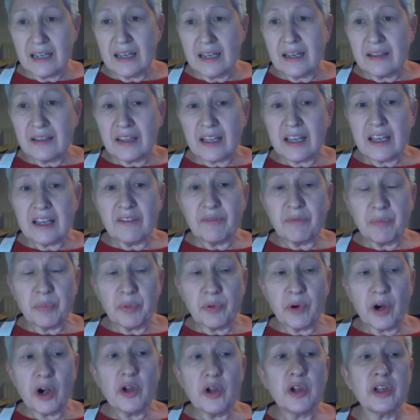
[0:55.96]
they have
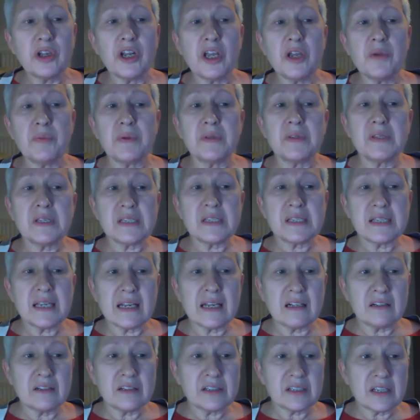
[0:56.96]
broken open the
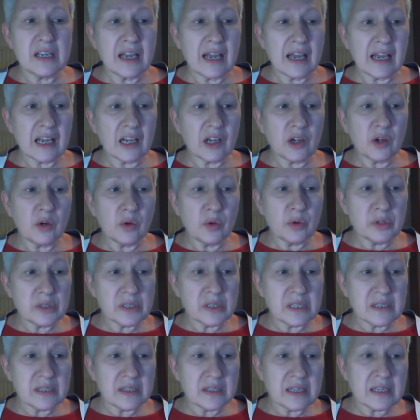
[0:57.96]
cells and
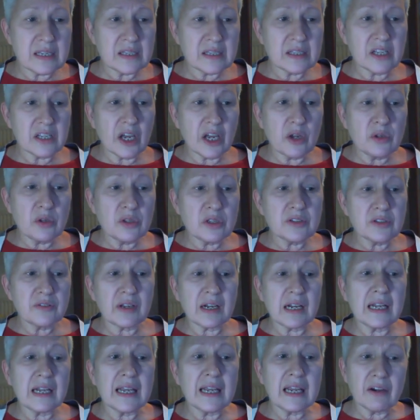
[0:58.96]
causes these zones of
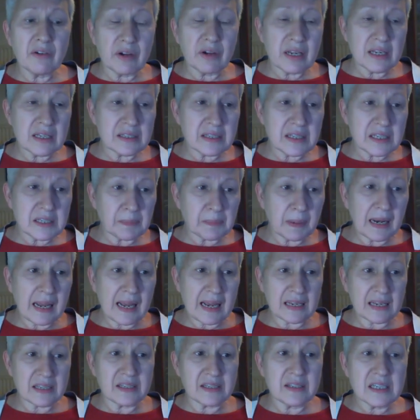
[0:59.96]
clearings, these
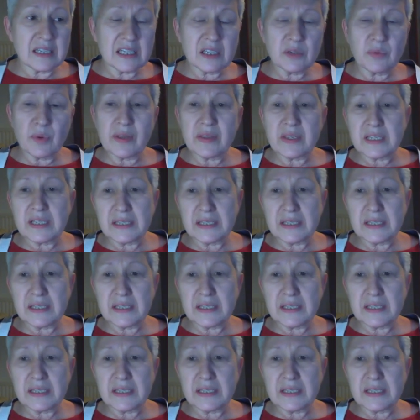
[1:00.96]
plaques. So this is where this